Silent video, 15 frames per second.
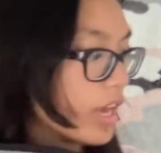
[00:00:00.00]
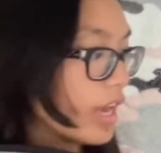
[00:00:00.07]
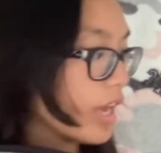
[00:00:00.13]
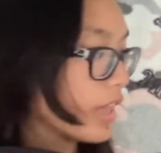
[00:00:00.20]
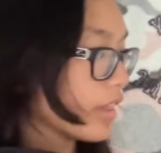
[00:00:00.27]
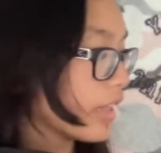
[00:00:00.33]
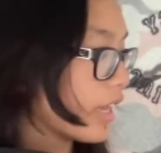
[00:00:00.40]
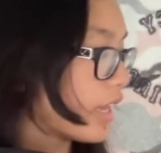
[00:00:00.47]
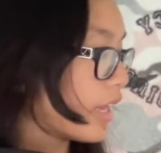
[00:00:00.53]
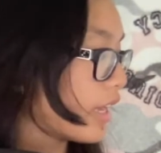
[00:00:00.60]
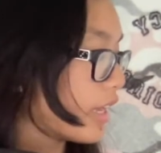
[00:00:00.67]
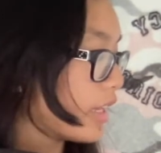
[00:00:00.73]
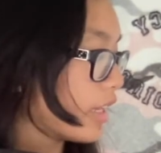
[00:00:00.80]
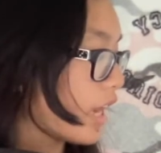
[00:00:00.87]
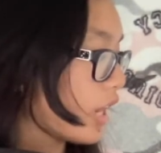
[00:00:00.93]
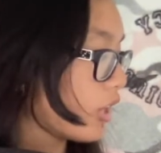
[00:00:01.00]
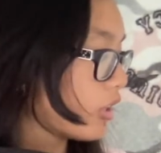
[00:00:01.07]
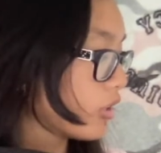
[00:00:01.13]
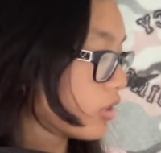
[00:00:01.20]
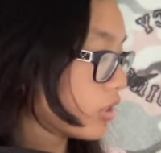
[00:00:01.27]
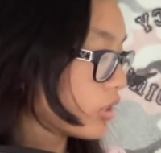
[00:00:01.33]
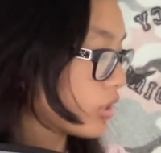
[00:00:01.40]
And then I
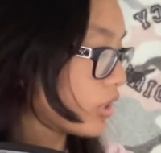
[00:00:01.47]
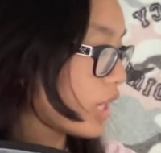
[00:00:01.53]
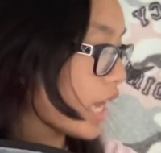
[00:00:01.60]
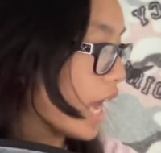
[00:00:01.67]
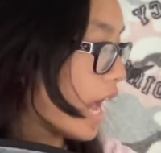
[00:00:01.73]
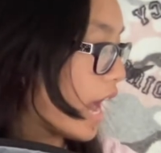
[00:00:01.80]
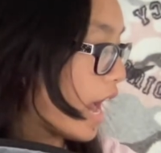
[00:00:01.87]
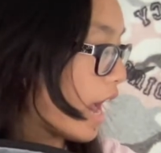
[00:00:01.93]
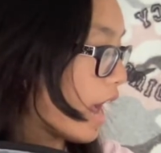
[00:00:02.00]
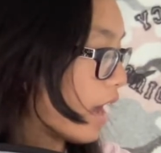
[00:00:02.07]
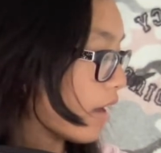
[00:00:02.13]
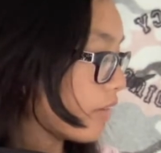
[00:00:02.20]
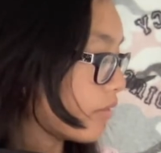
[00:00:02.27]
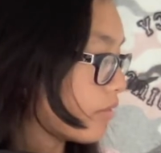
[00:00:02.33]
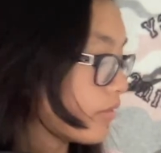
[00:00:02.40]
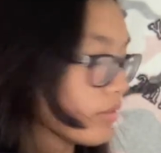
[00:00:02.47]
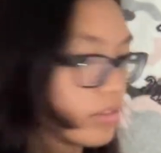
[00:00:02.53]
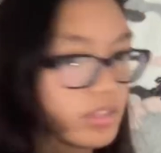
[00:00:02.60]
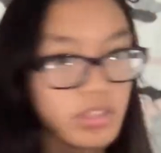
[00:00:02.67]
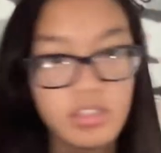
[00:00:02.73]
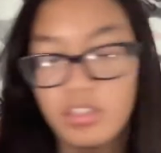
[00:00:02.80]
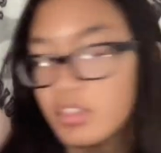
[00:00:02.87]
also have
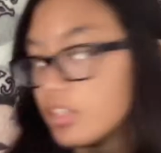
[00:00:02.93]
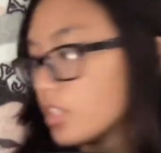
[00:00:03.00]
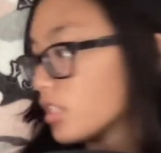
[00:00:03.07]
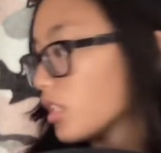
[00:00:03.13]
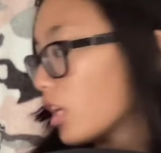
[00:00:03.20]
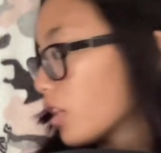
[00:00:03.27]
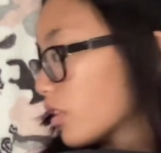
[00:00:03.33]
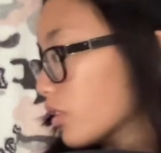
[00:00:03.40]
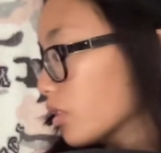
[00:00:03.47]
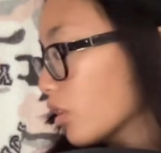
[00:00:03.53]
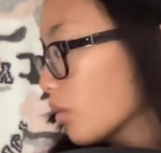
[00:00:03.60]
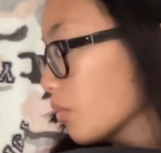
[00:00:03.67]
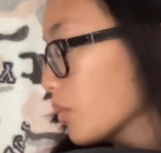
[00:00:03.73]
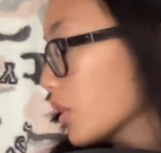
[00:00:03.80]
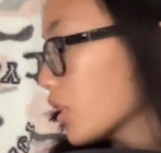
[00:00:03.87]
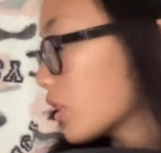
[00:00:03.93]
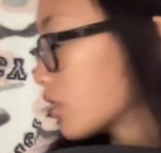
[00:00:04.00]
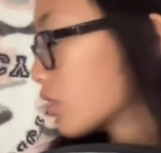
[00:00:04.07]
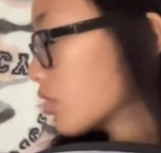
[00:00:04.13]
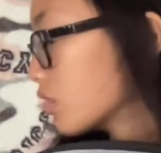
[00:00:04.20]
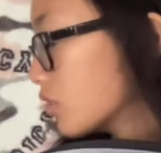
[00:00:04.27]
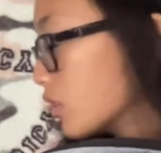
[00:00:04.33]
this other notebook
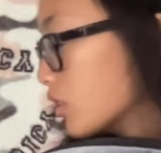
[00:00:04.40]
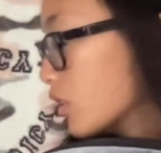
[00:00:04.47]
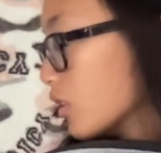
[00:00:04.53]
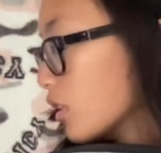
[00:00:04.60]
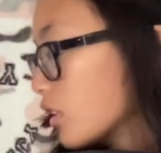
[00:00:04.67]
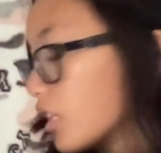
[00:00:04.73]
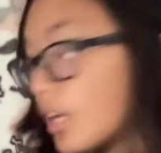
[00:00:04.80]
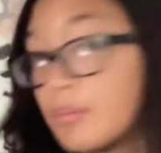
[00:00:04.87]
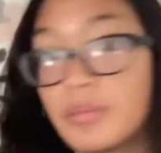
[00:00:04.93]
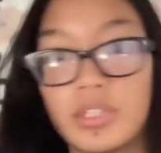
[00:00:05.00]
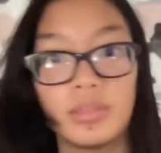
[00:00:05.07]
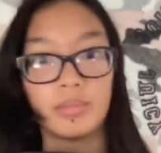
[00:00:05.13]
that I'm gonna